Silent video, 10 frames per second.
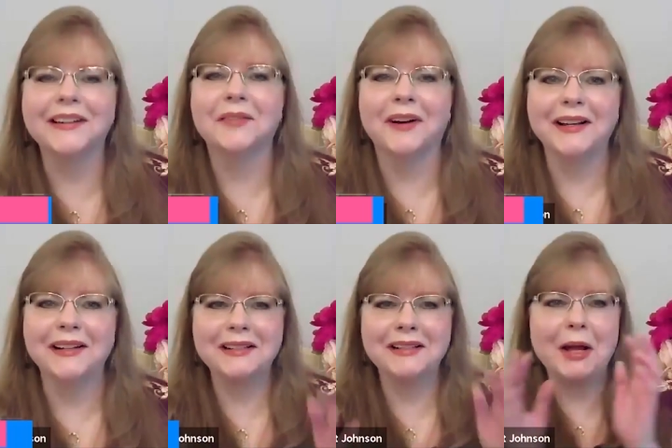this,
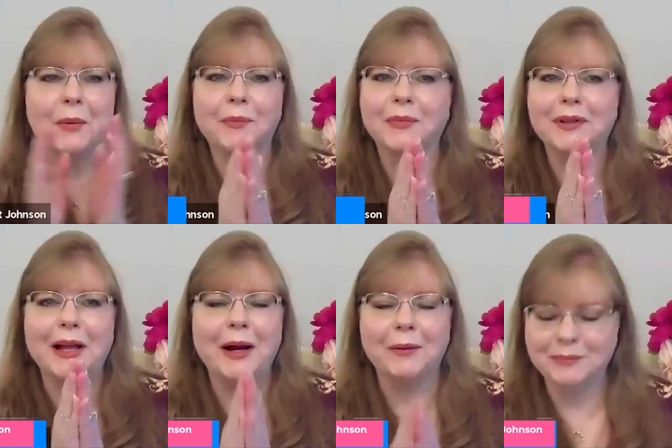right.
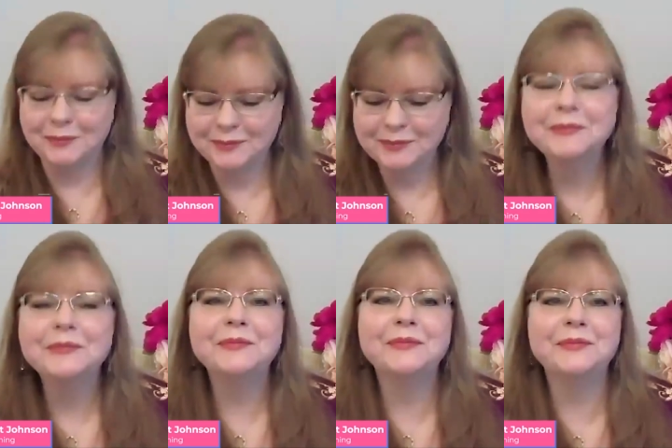
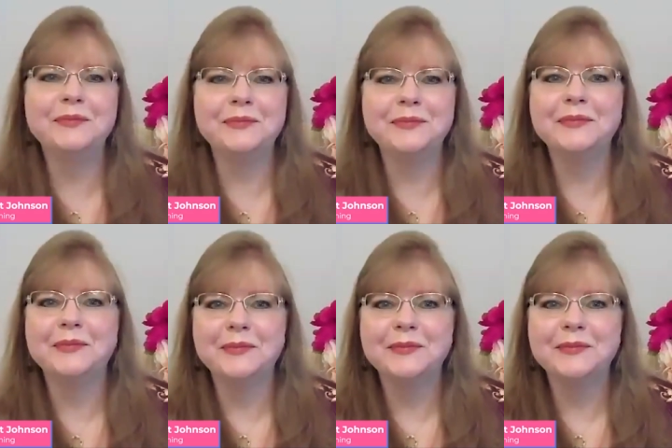Quiet So